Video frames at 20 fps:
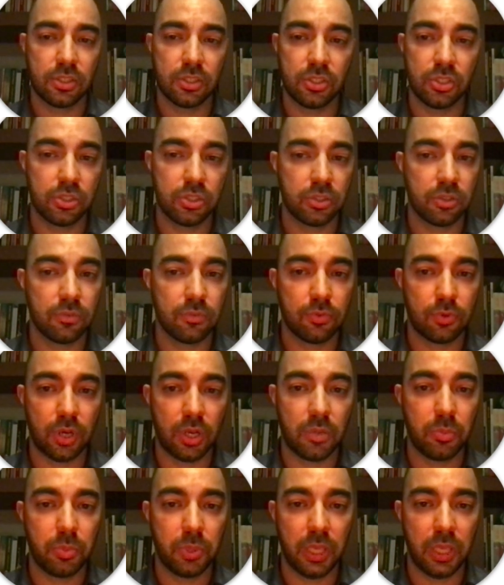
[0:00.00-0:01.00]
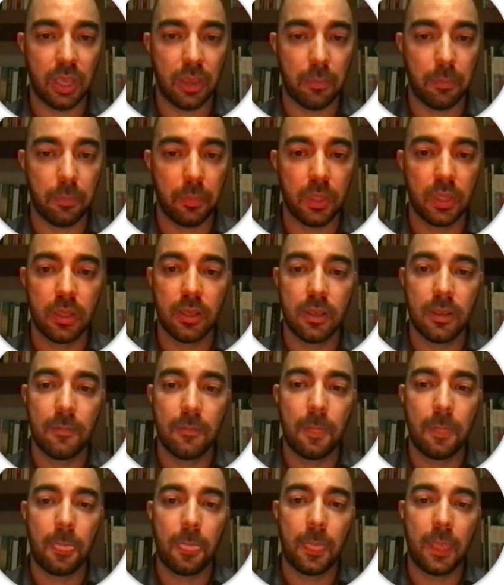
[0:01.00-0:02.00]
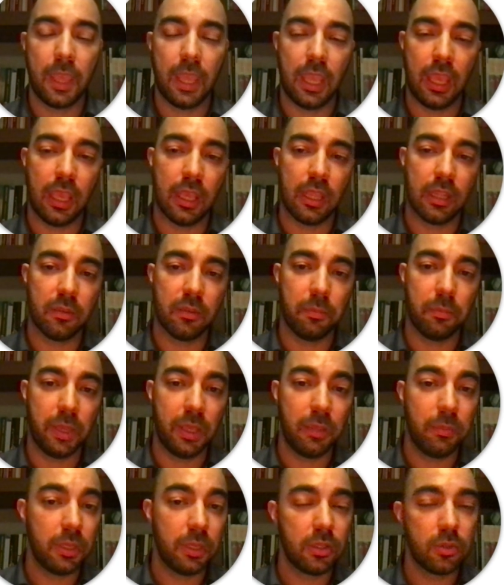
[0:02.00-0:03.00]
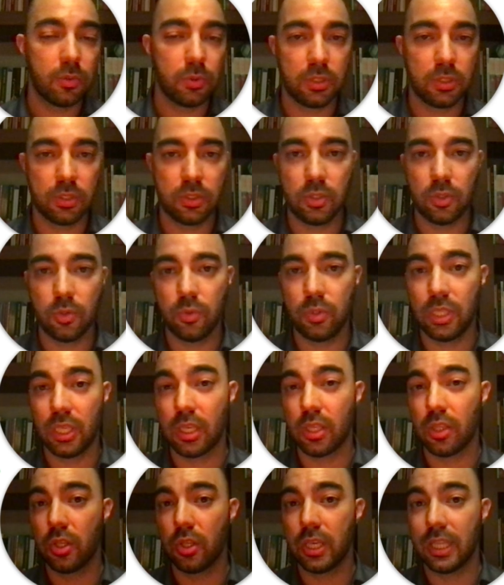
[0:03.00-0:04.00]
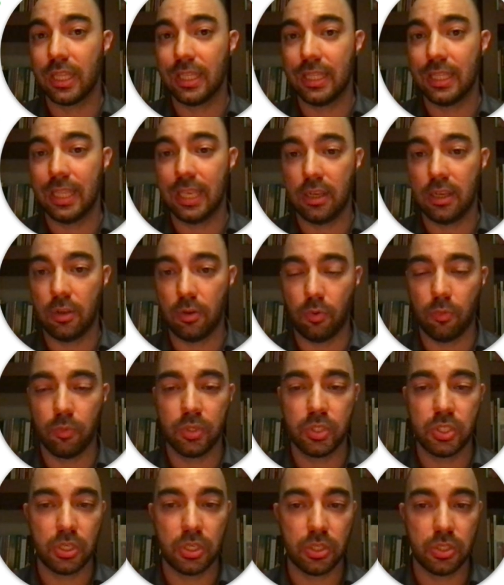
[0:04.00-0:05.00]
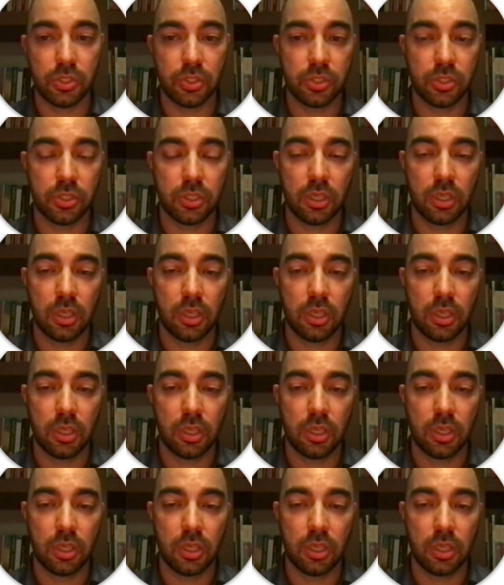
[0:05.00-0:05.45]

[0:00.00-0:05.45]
Just go for NPM, and maybe in 22 take a look at Deno, which is